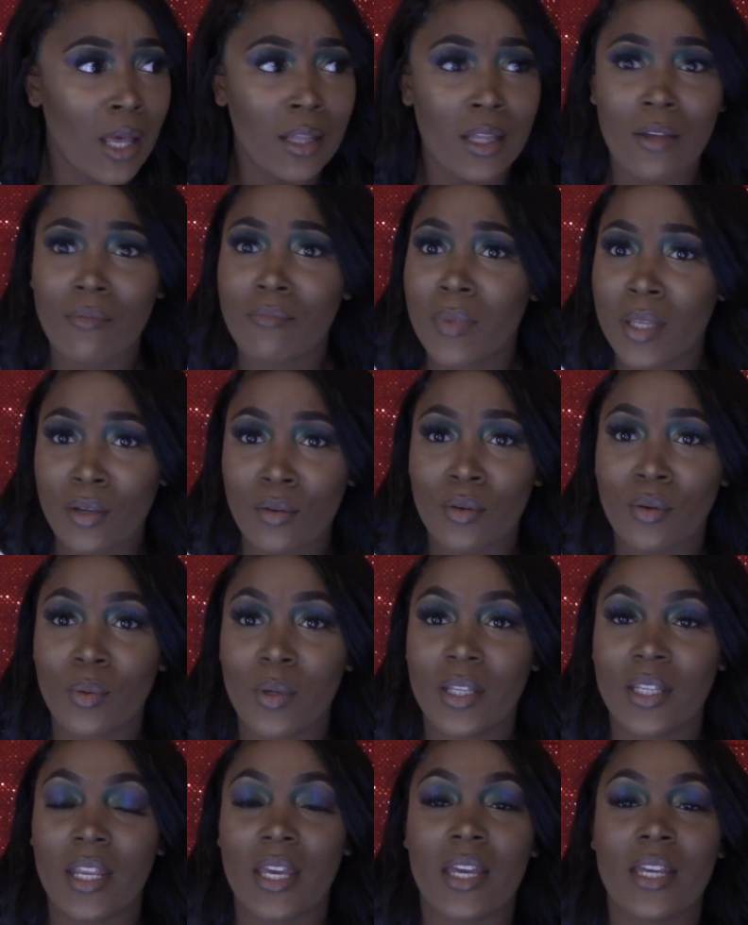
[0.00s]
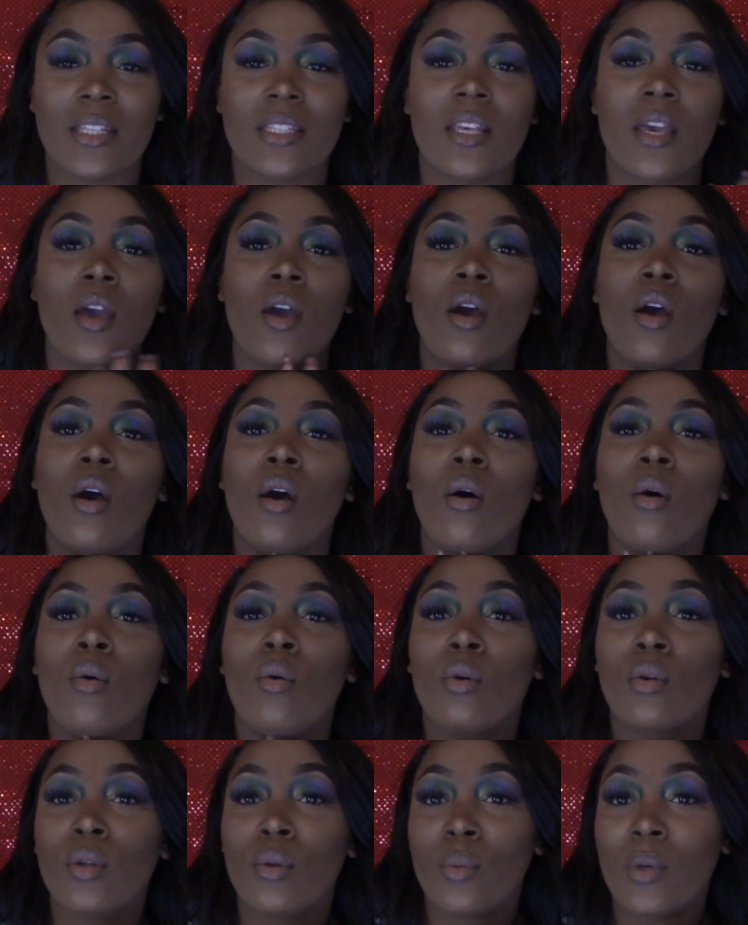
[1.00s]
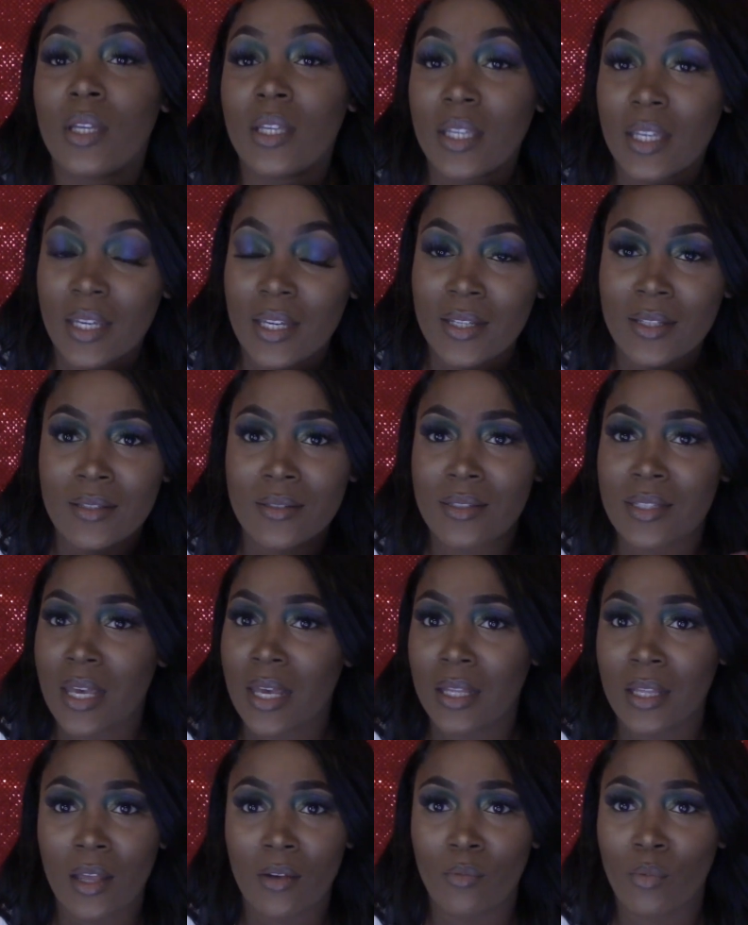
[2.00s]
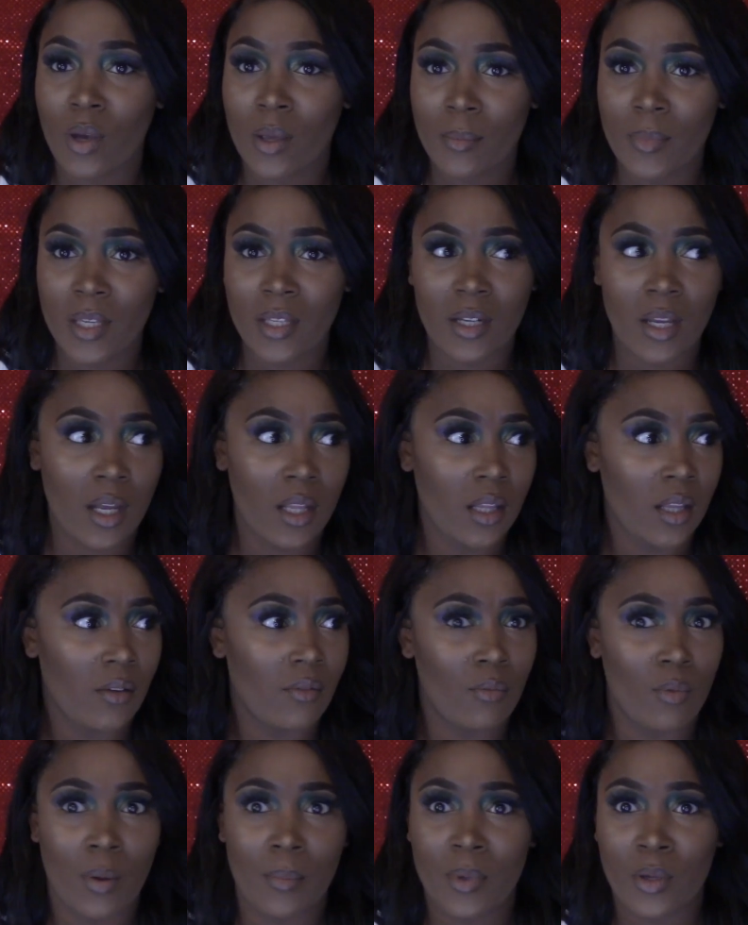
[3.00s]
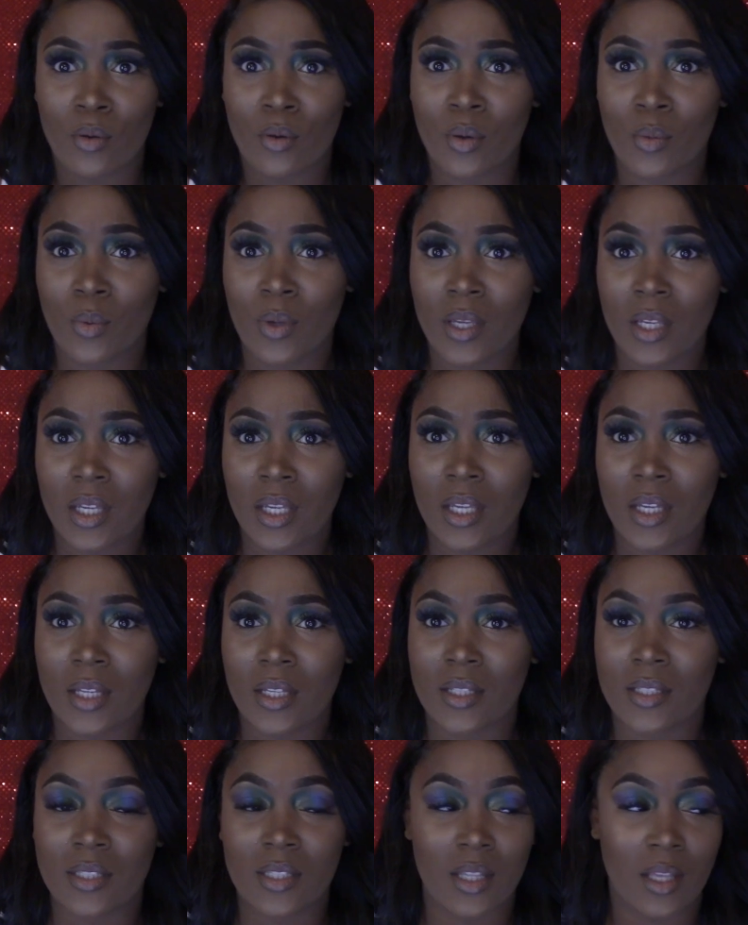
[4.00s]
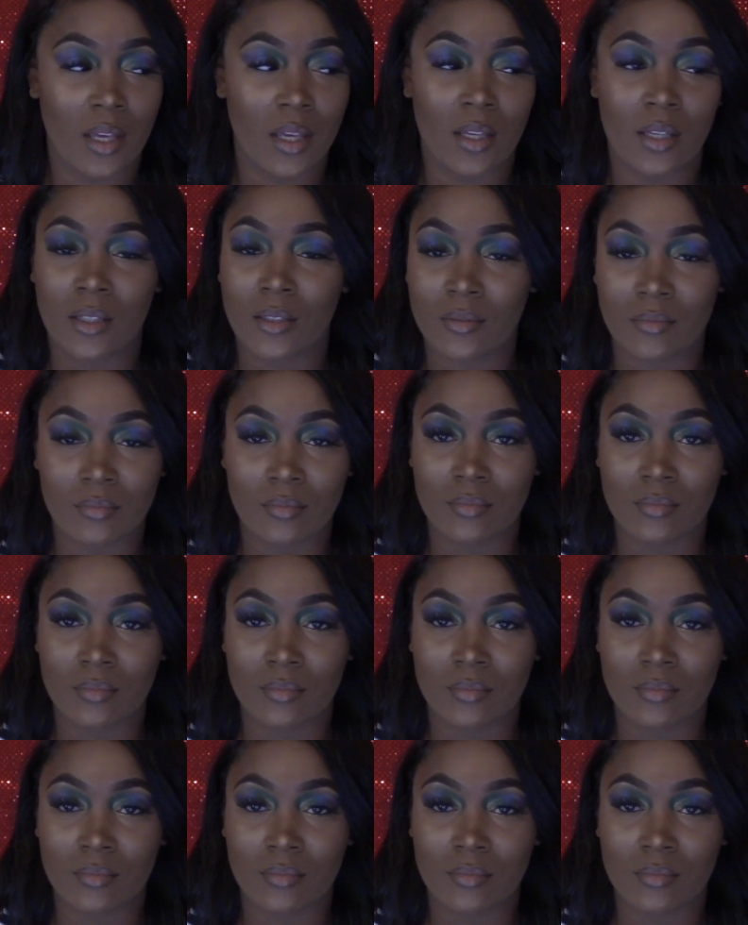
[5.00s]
love men on the weekdays. On the weekends, I love women. I love women on the weekends. Like,